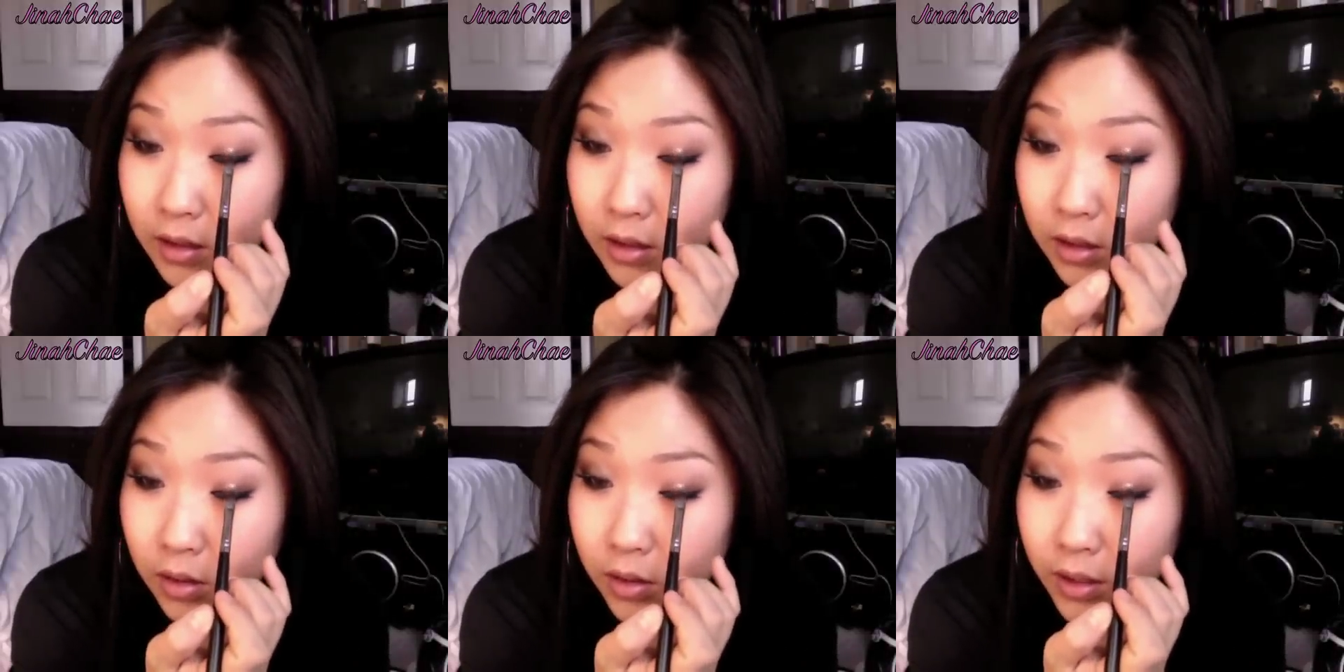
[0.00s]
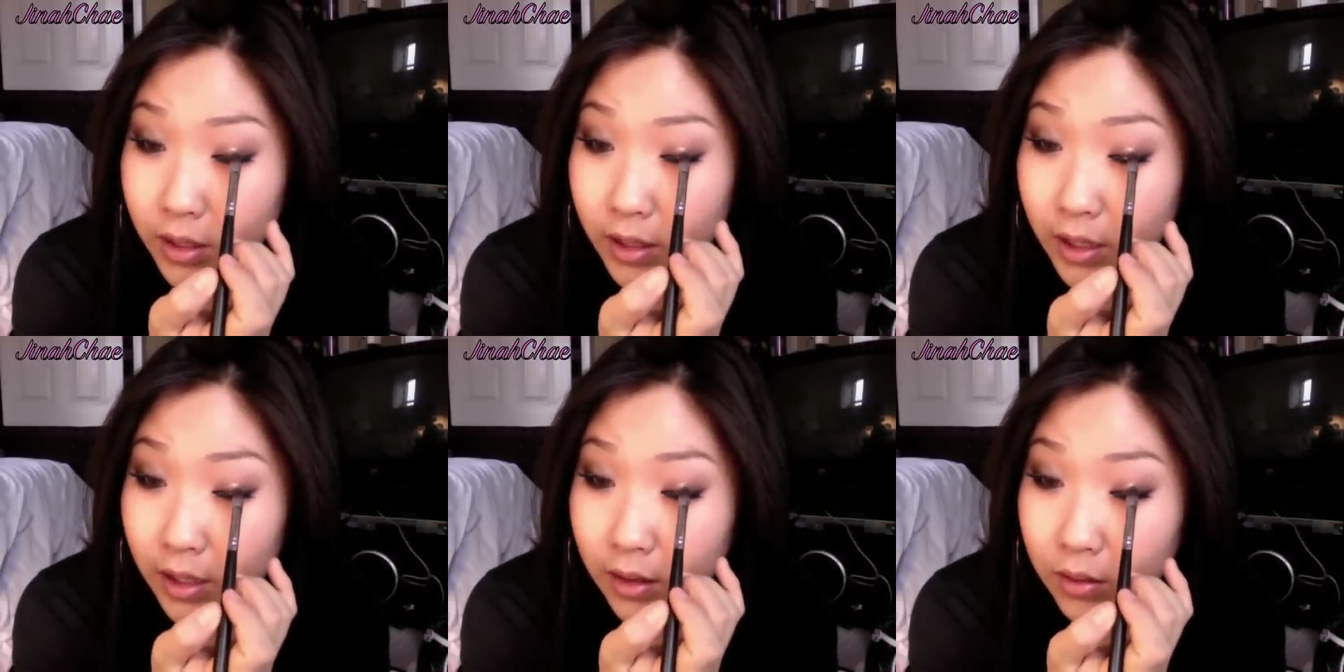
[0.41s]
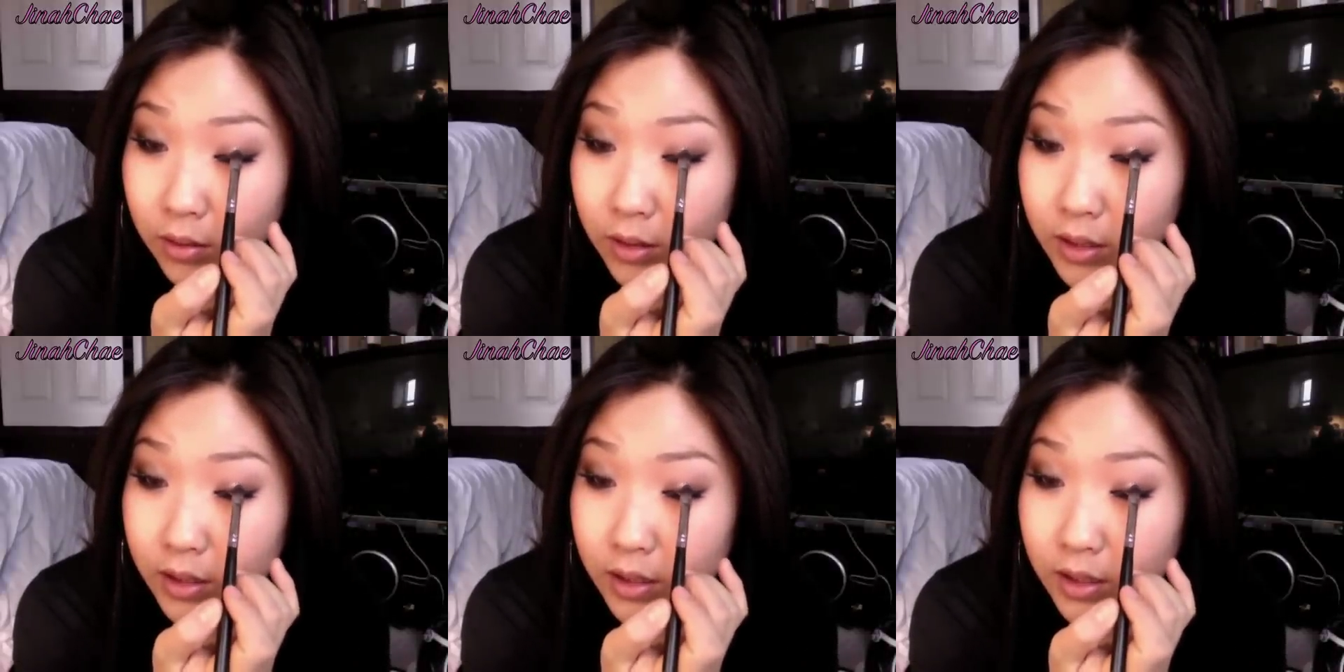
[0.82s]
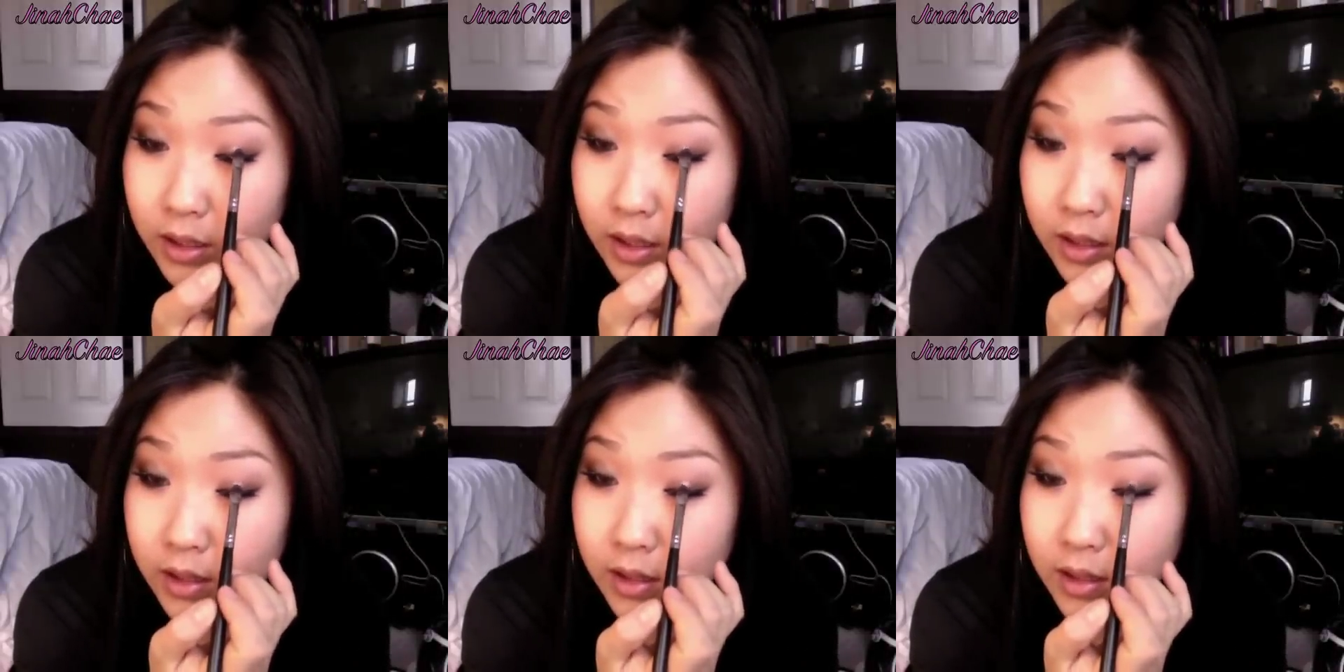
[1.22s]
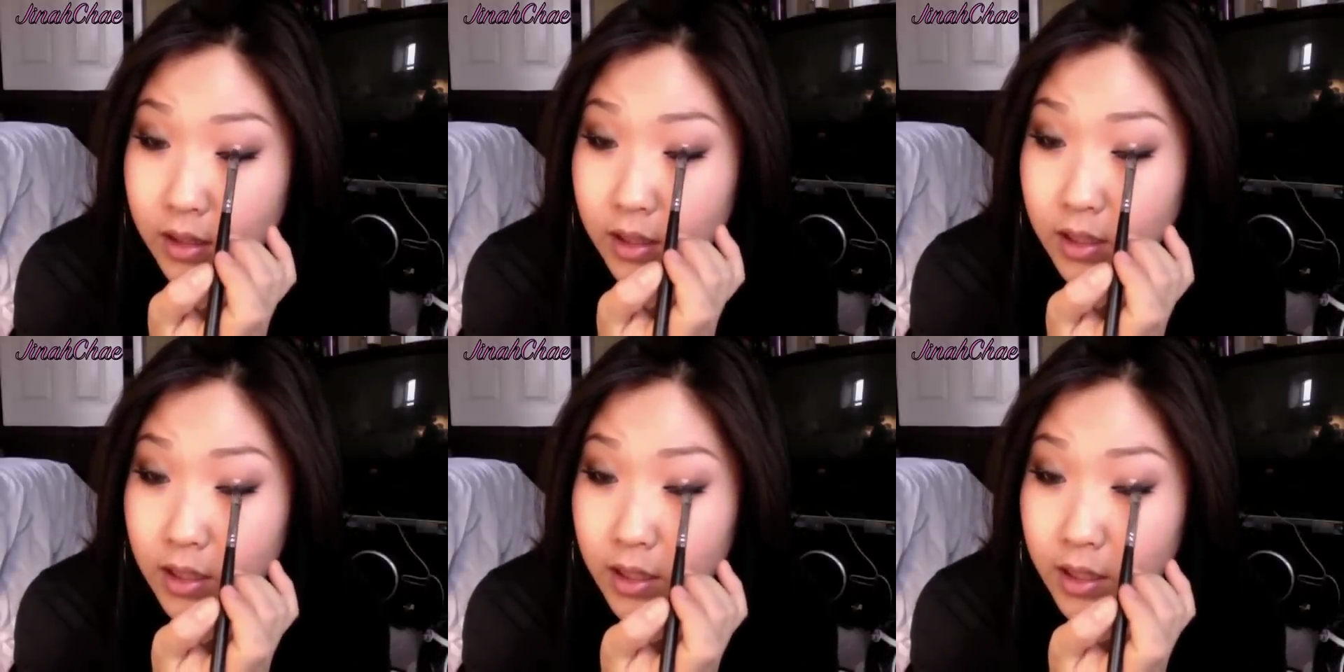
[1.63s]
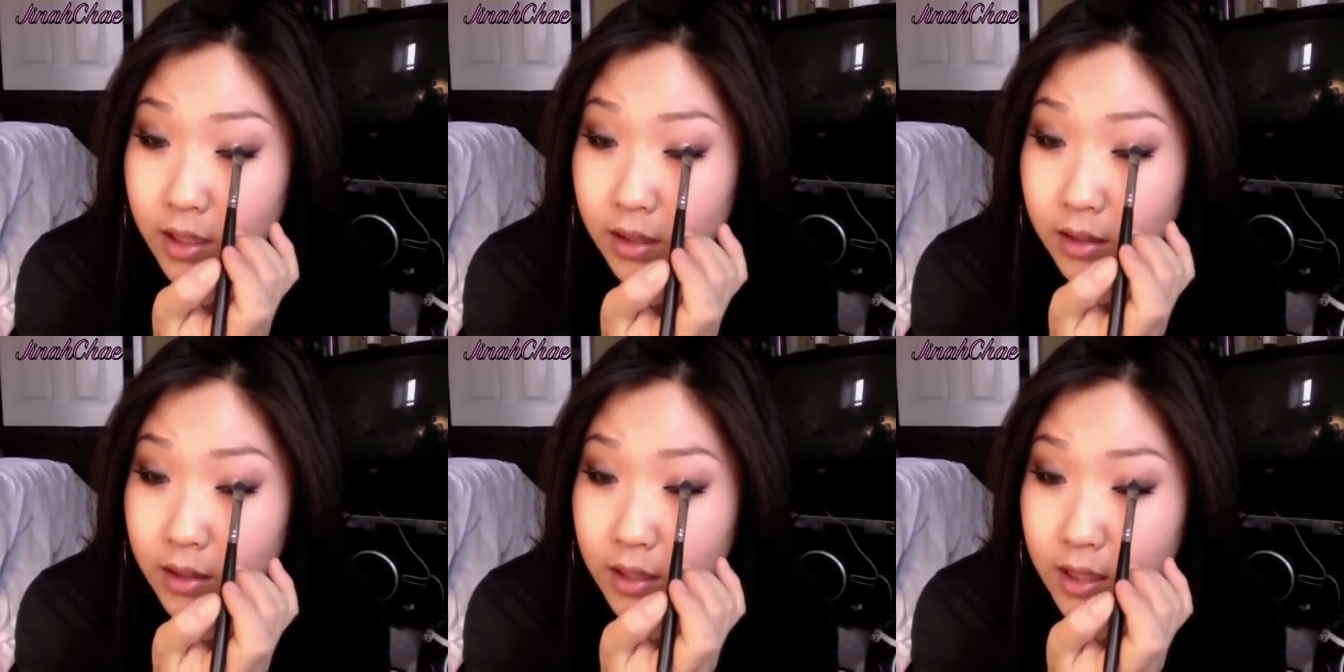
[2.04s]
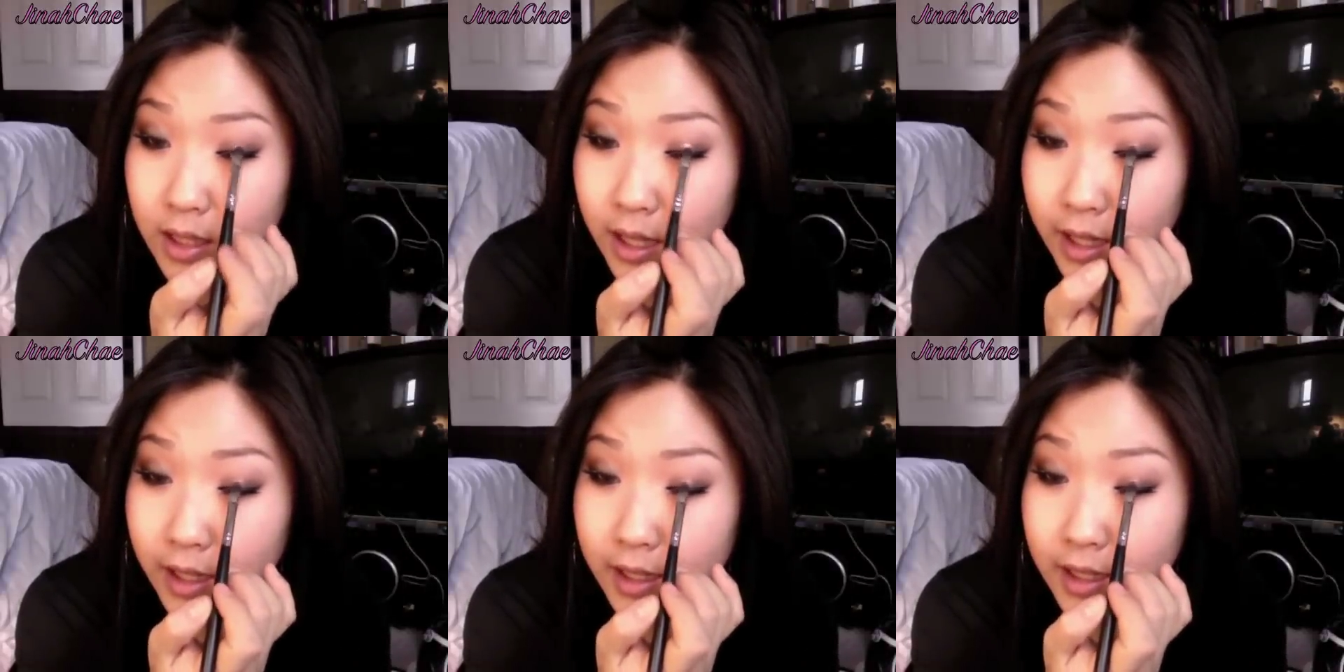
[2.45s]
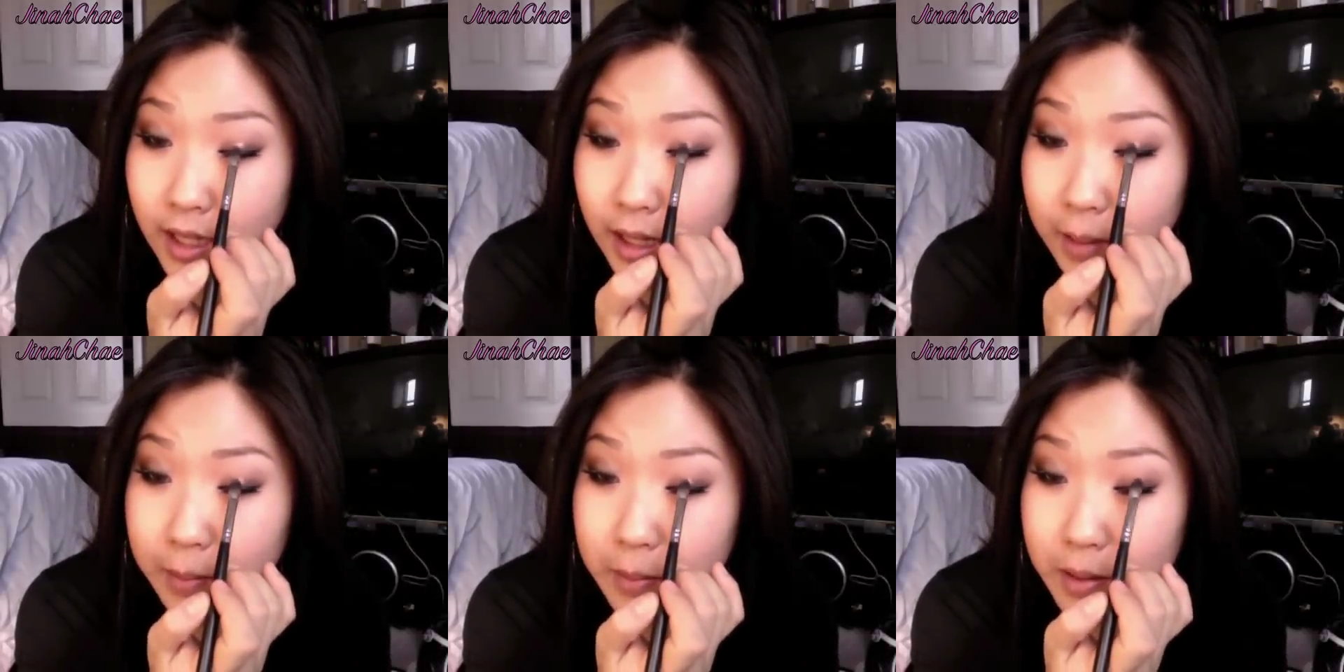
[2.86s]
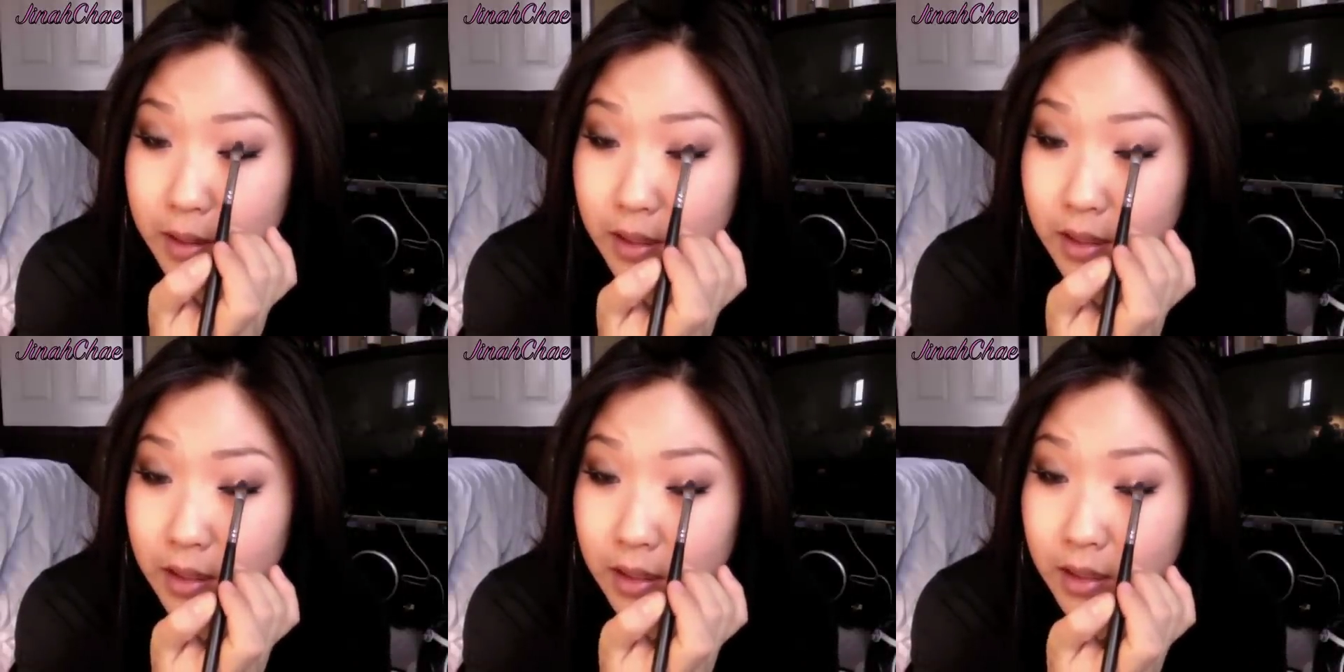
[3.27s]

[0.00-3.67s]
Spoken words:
going downwards. Just little slight taps.